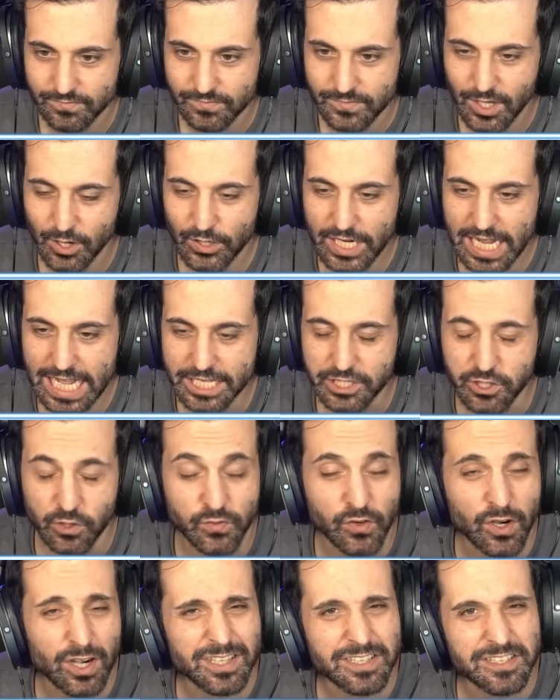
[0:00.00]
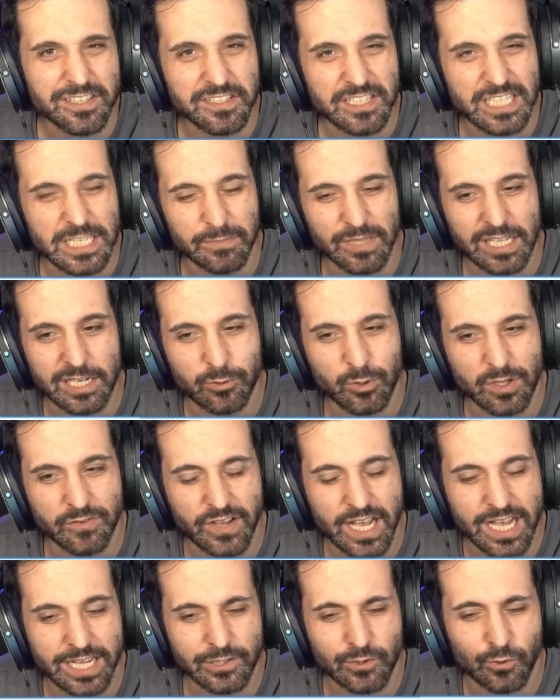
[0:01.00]
Okay, so far it doesn't seem like we've
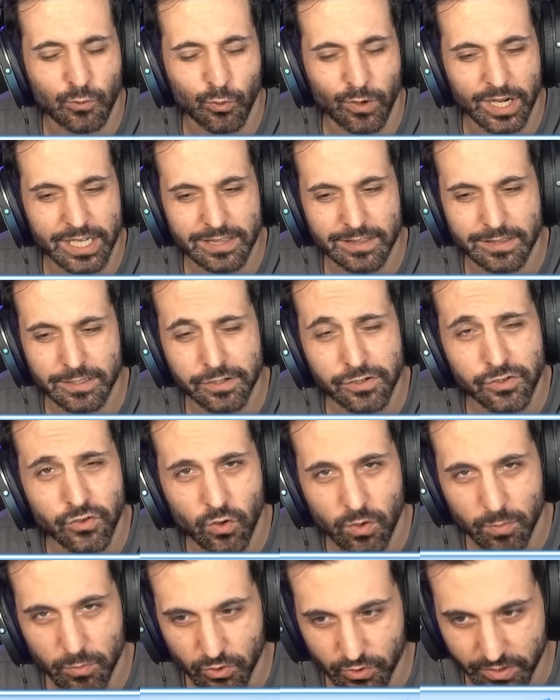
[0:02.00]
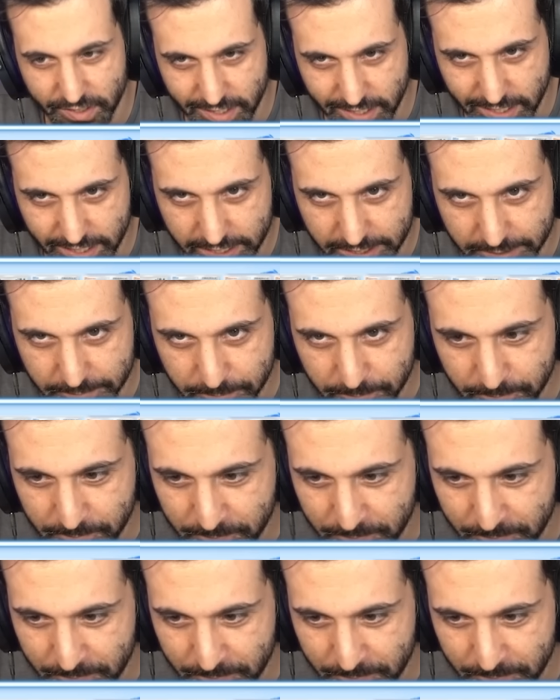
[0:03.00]
had quite the normal game.